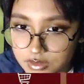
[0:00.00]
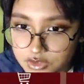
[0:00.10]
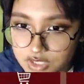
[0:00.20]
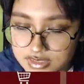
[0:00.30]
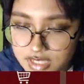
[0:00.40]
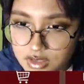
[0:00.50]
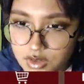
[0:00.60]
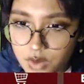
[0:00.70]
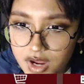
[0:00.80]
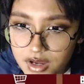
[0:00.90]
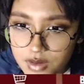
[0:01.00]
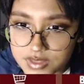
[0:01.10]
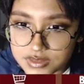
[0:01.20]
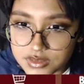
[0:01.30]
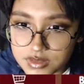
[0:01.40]
clothed dress. I don't know why I
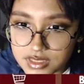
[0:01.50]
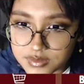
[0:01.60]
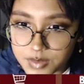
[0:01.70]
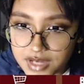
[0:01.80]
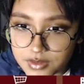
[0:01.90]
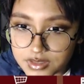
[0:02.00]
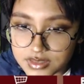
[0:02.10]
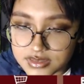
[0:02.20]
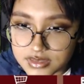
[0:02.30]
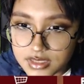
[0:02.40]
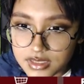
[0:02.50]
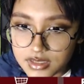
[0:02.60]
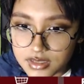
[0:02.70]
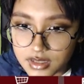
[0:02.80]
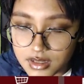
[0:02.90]
always do things backwards,
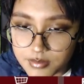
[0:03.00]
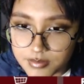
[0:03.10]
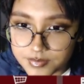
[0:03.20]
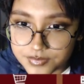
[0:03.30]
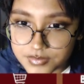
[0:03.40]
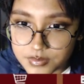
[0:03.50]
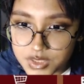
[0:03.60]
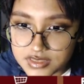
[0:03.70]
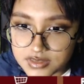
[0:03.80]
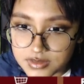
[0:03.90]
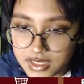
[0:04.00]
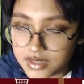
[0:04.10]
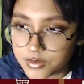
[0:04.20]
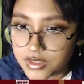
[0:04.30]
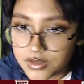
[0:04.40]
um, but it's
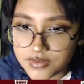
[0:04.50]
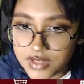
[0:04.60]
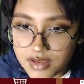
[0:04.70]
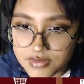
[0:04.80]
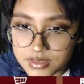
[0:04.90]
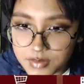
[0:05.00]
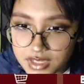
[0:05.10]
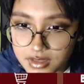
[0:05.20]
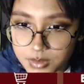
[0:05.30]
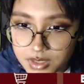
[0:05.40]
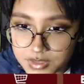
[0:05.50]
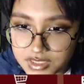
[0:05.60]
okay. We don't even have any makeup